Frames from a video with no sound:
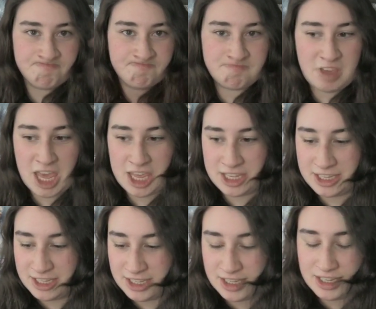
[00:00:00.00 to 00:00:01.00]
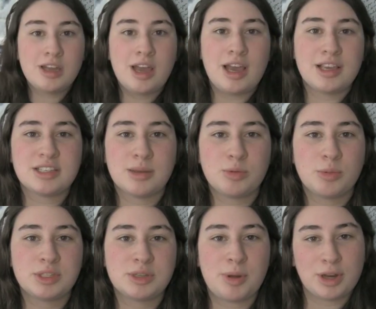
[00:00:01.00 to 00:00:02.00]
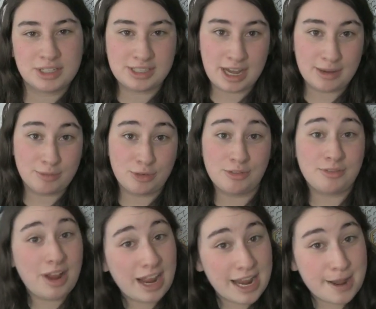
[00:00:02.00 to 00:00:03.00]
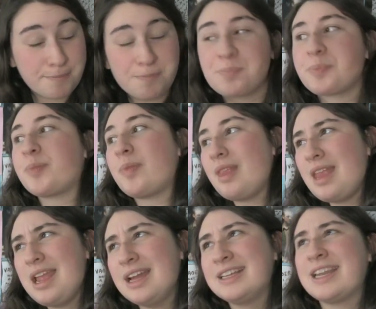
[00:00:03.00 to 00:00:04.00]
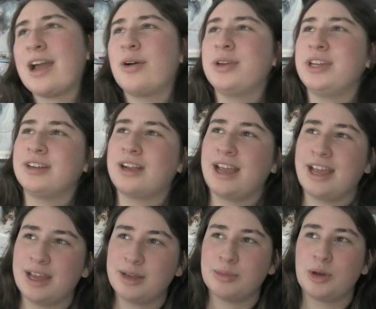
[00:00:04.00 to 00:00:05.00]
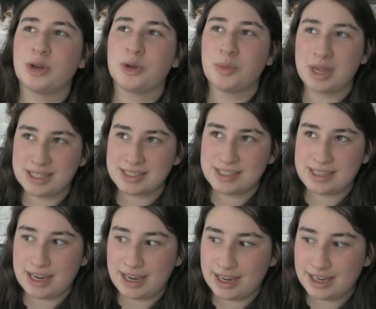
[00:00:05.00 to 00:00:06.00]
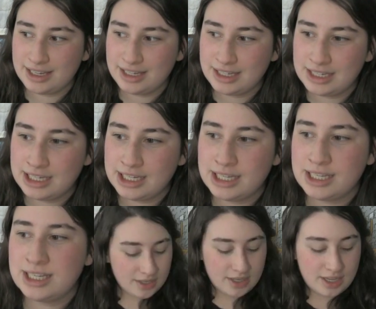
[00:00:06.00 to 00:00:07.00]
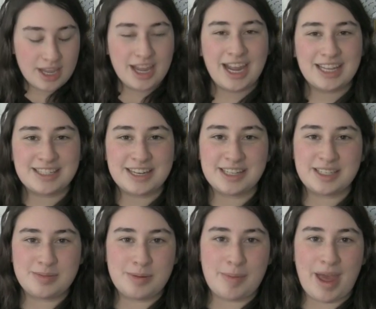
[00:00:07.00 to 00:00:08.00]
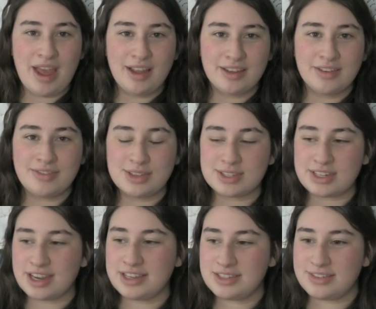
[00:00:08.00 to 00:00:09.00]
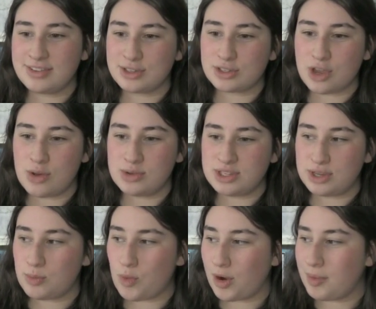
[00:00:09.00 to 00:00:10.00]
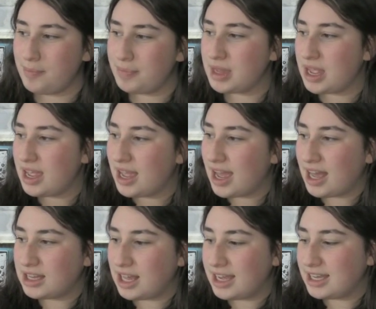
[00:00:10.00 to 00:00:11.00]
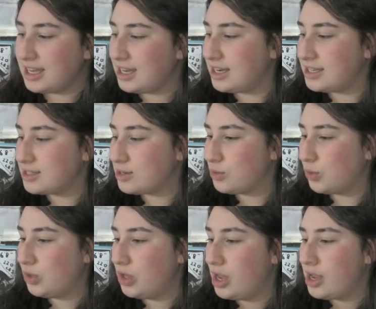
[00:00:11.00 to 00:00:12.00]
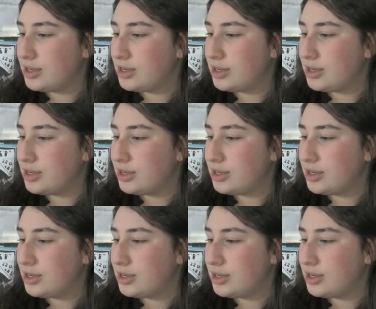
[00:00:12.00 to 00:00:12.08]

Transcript: Meh. I subbed once upon a time for a Friday, and now here I am on a Wednesday. It's nice to be back. Feels nice. Feels cozy and warm. I like it. It's cool.